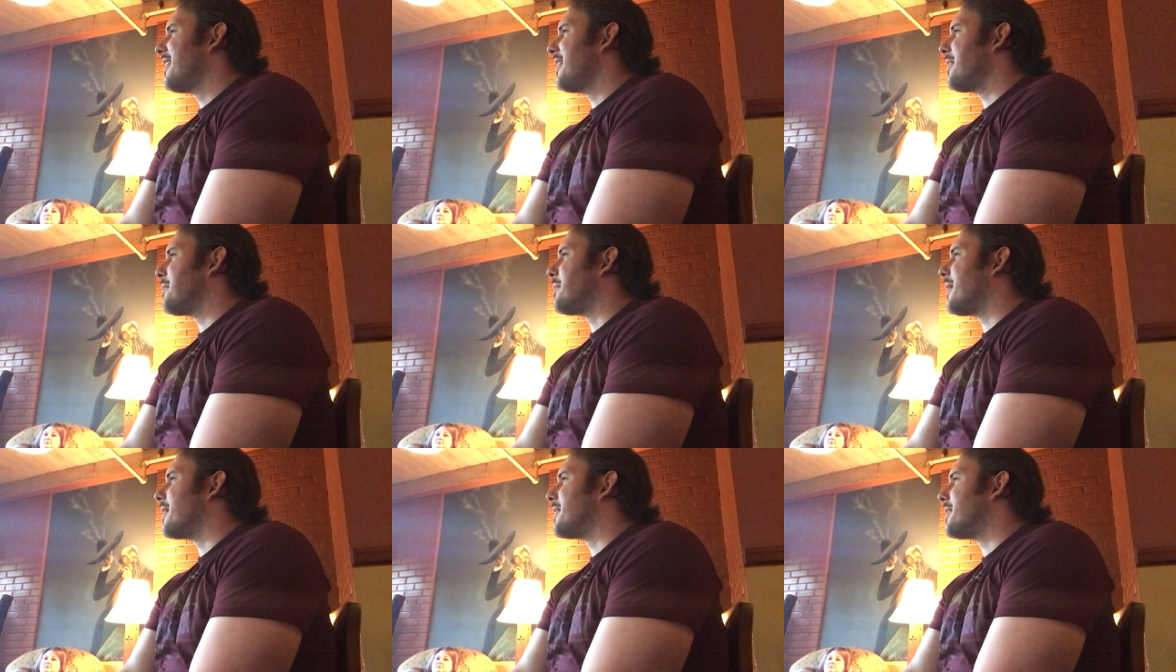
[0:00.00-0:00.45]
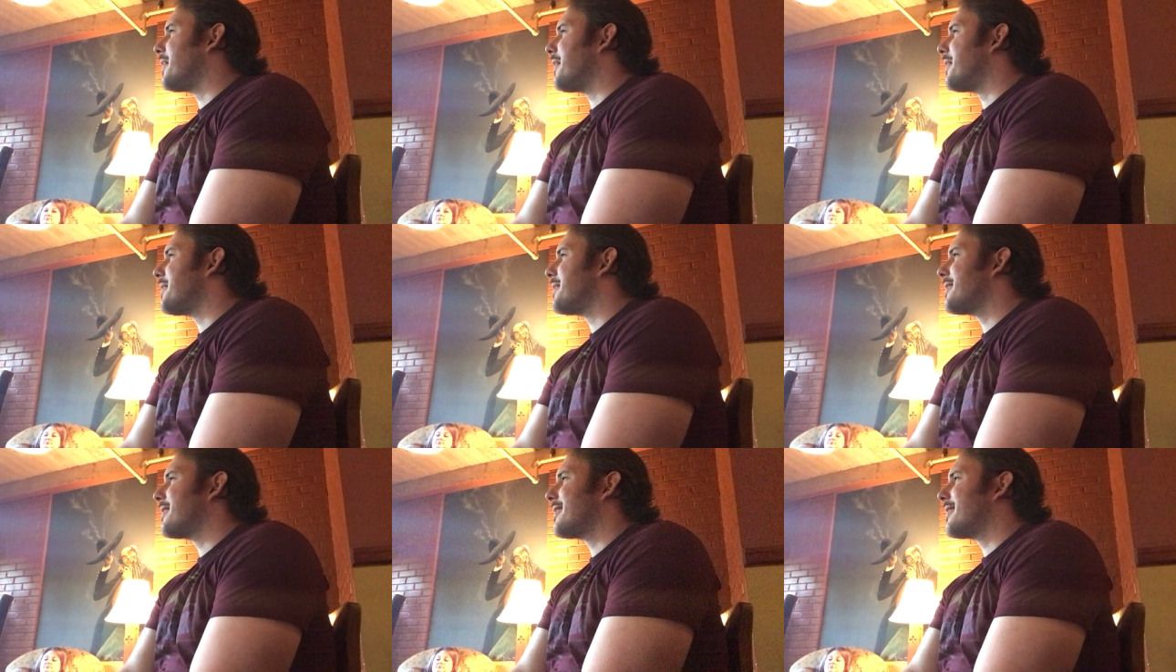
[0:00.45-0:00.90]
it might
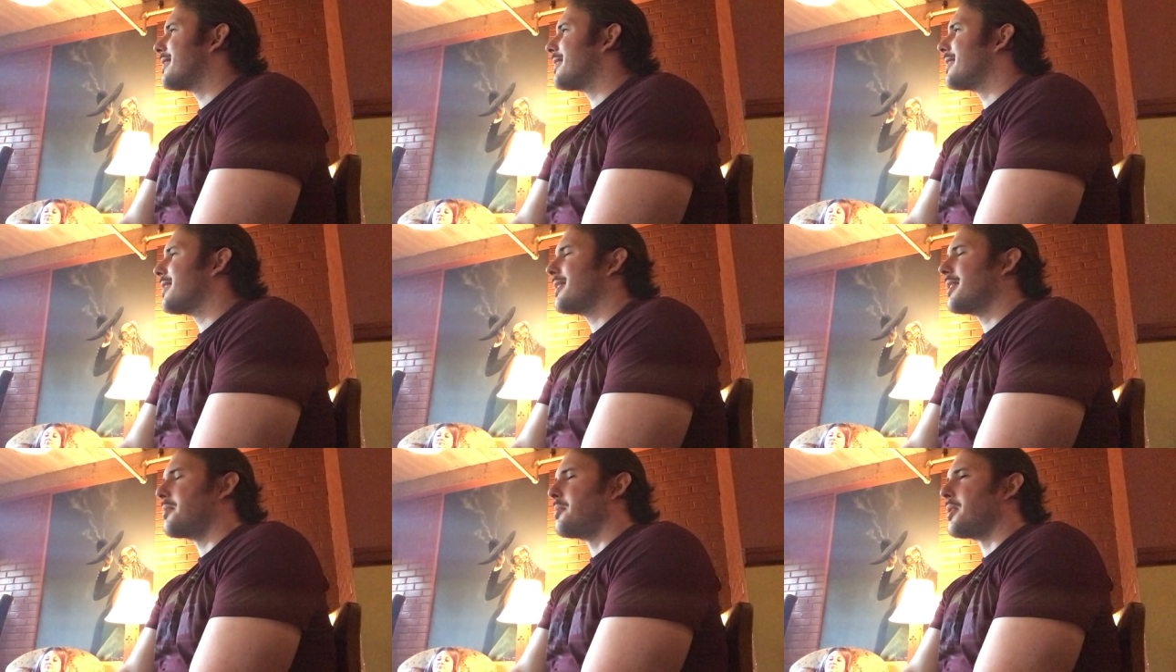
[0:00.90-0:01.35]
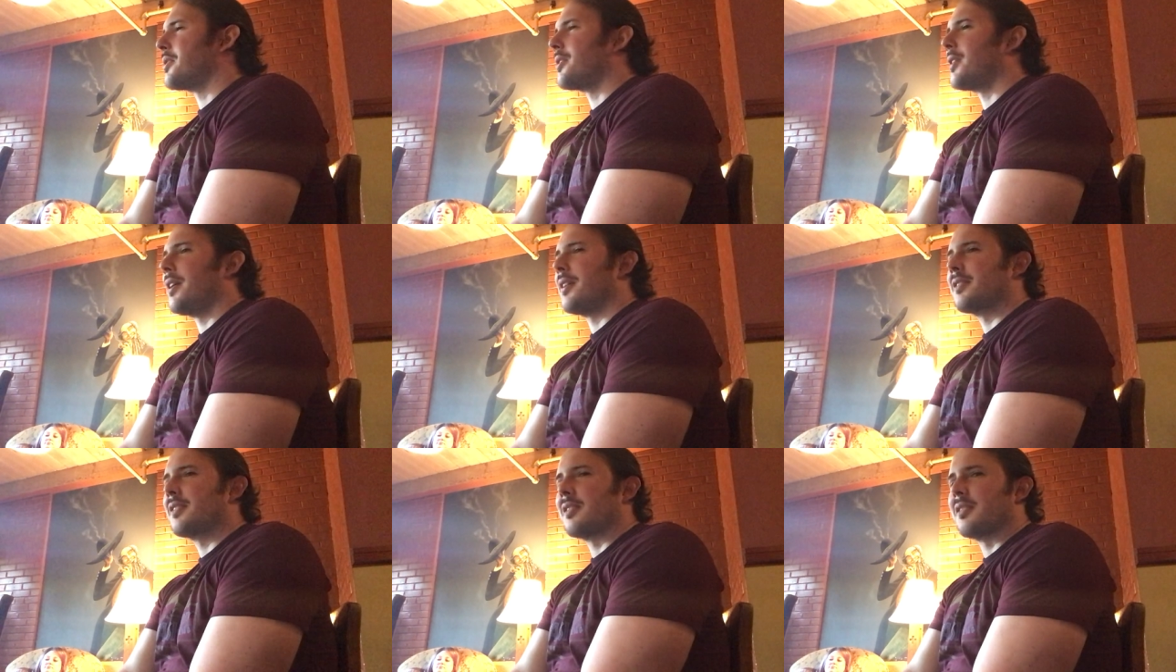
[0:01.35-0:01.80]
not come
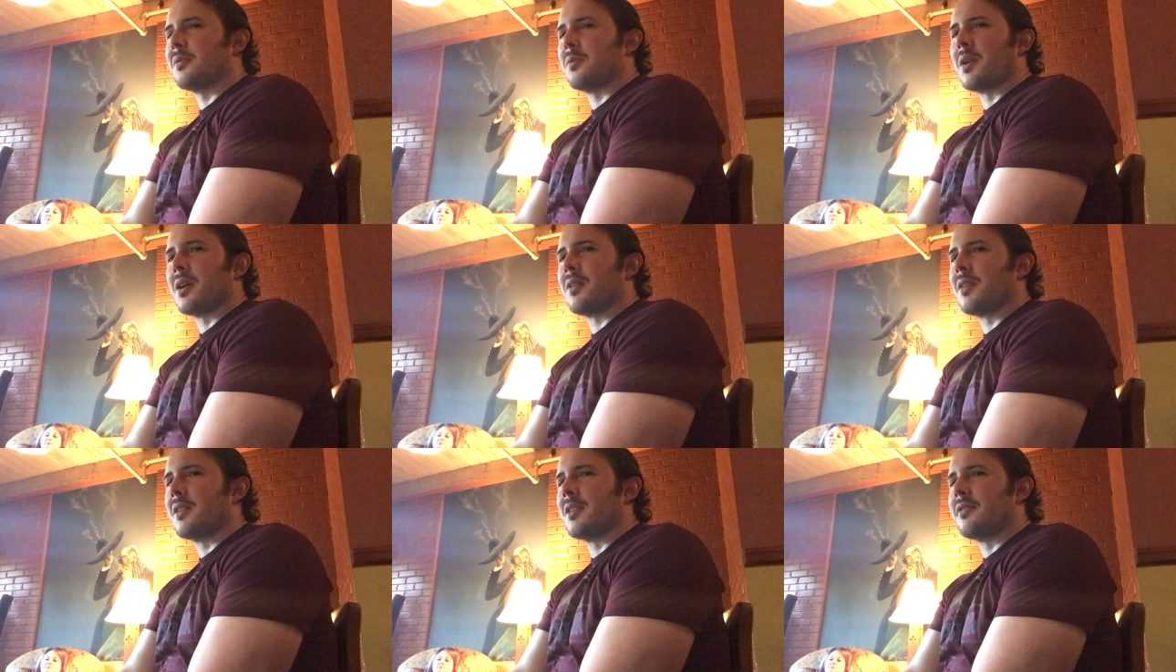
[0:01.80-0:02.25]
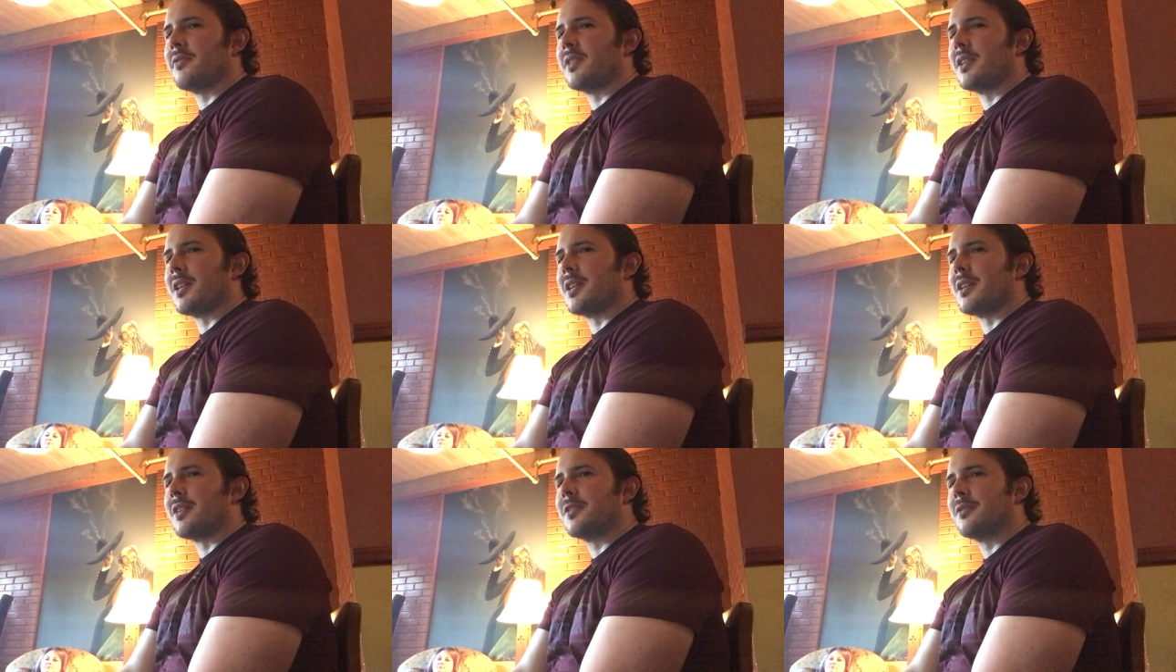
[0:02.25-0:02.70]
across as well on the
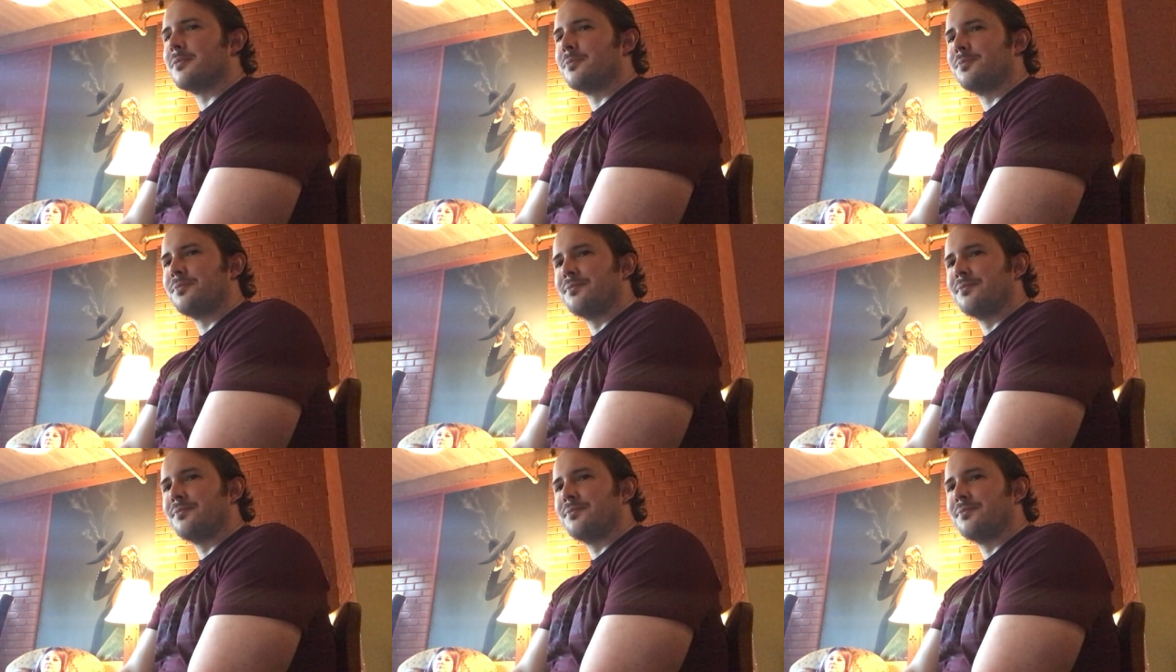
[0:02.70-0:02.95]
video,